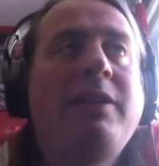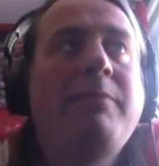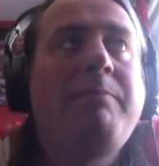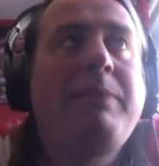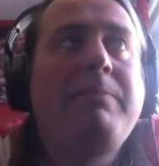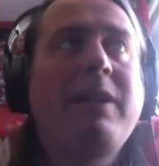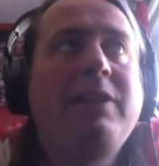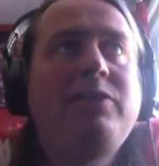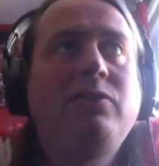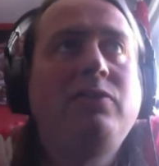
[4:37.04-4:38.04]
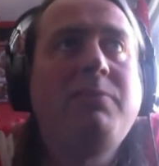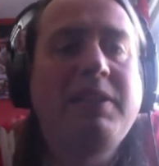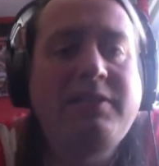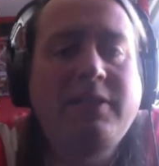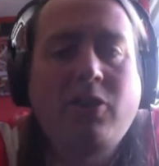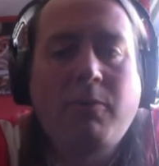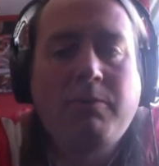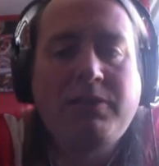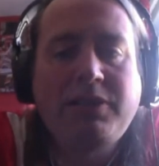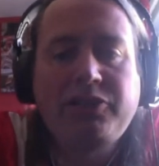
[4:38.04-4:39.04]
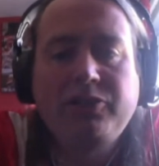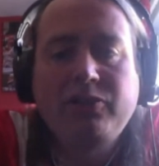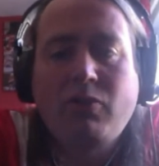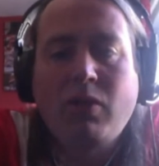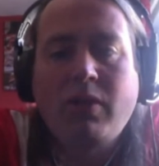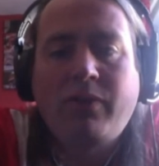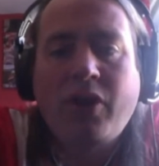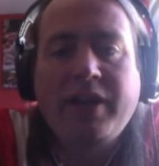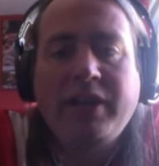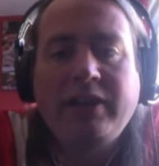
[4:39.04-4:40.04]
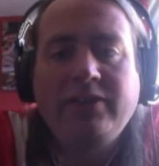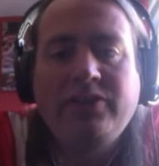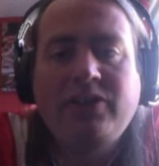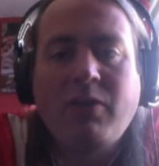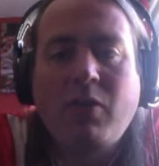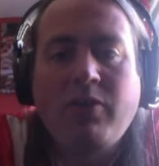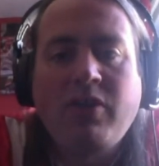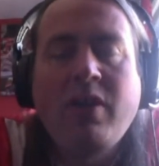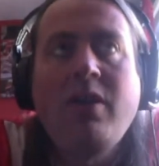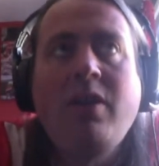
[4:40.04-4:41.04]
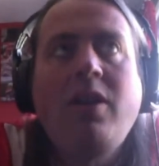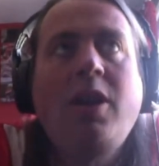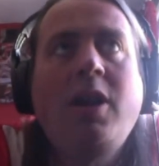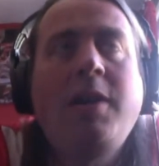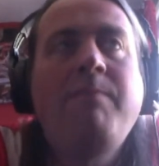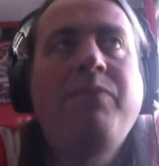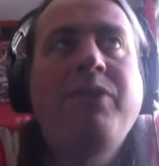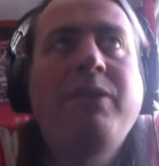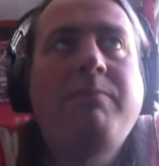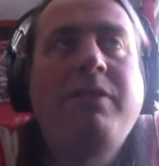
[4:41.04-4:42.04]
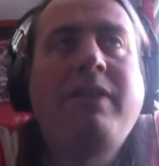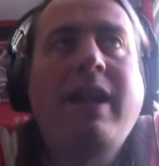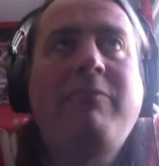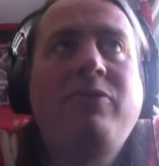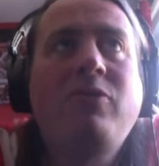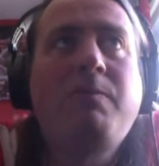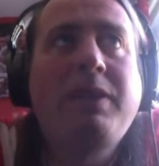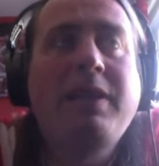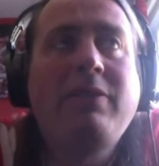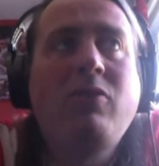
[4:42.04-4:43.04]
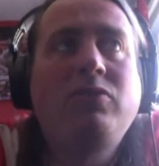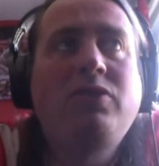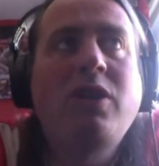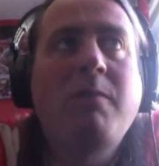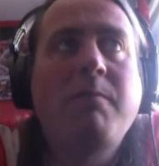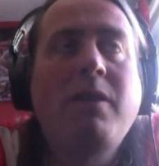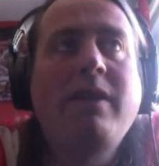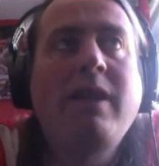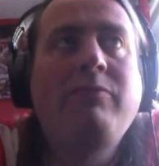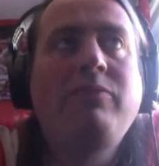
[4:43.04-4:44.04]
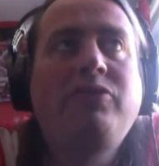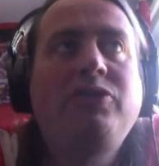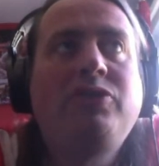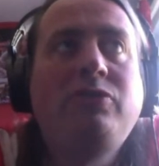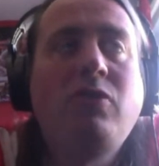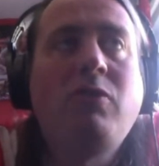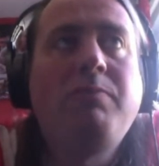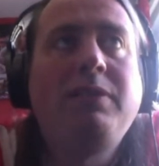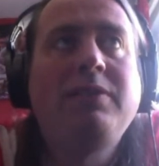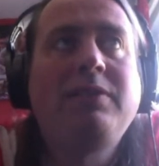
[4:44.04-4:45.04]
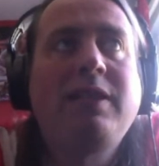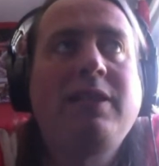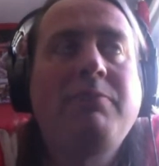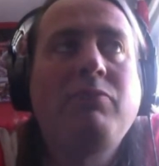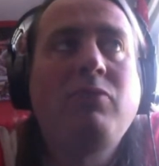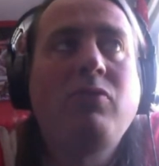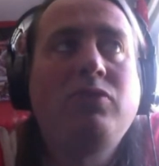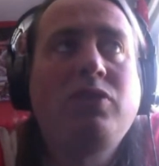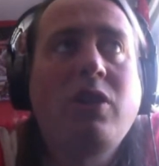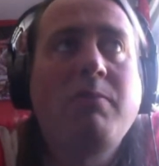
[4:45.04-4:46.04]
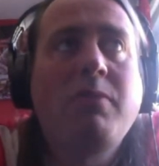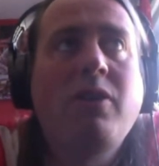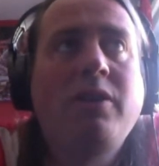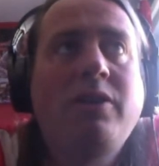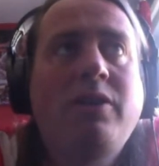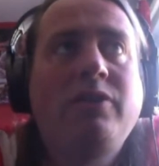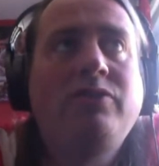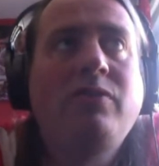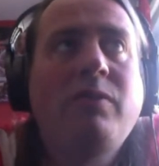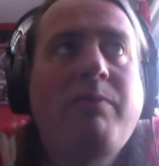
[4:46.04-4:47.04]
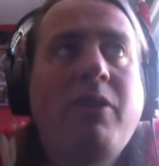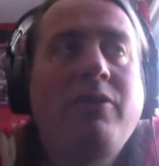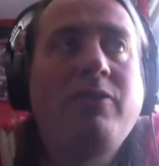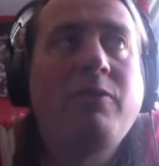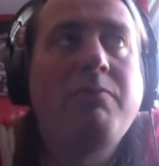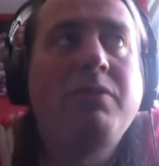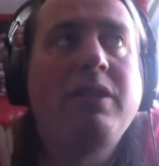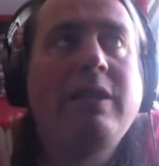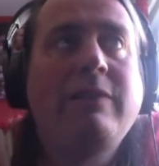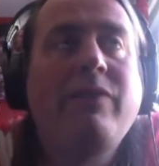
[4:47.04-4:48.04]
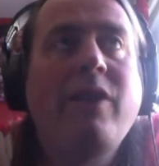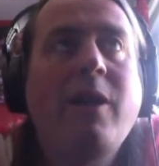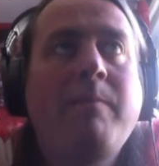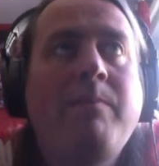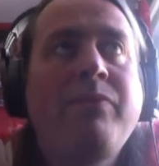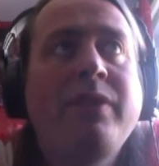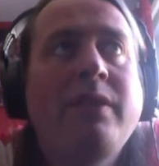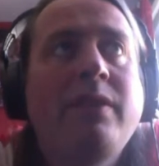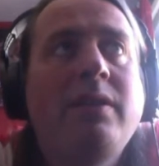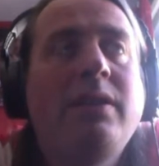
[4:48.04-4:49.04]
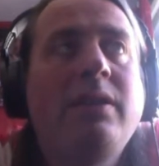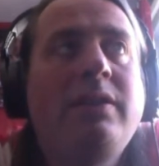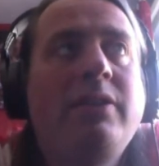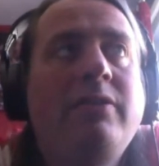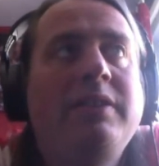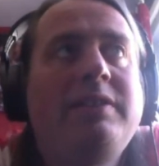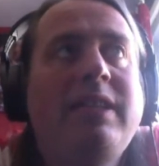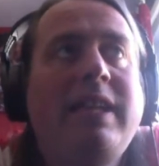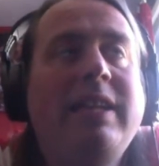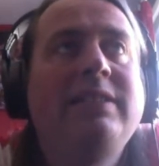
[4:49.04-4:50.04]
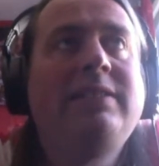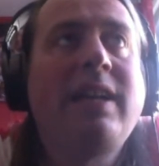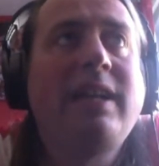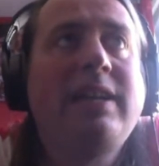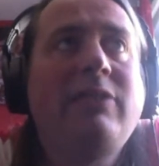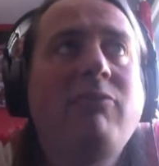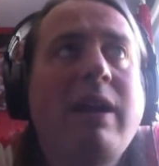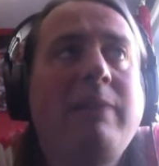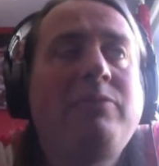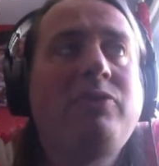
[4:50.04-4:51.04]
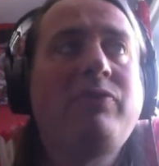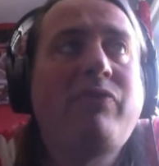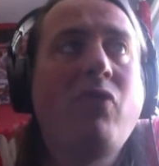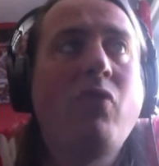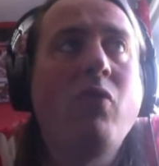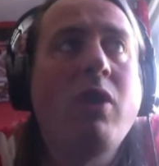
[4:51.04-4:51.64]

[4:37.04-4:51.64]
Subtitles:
be based on domestic competition qualifying and so on. But that would not be it long term. That would just not be sustainable long term. I do not believe. This is a grab for